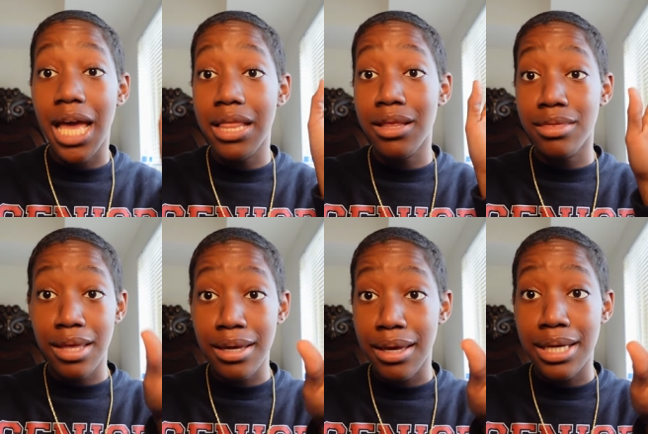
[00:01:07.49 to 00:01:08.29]
And the
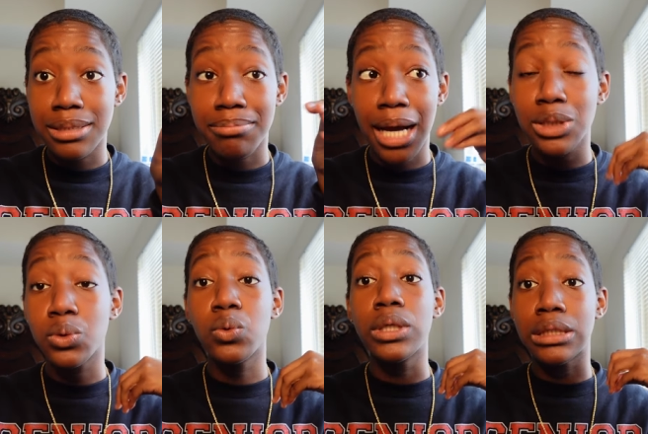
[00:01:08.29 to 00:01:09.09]
thing is, my
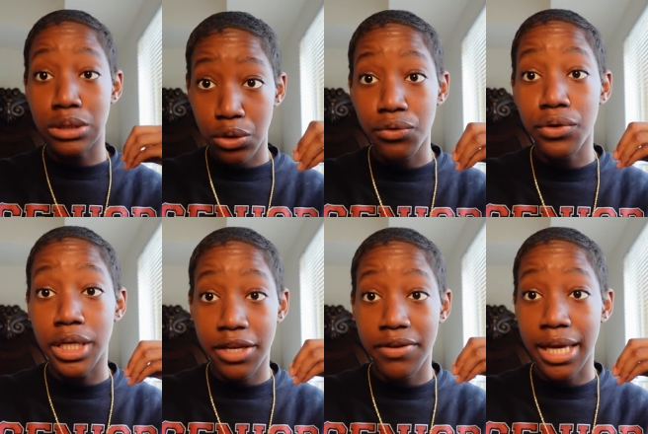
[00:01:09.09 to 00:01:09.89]
school is known for
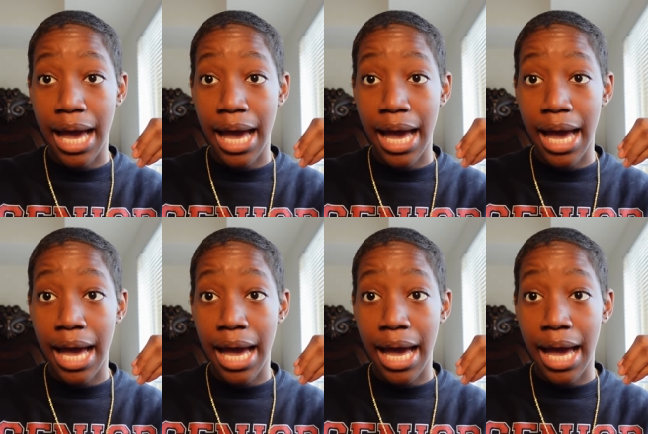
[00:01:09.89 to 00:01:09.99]
giving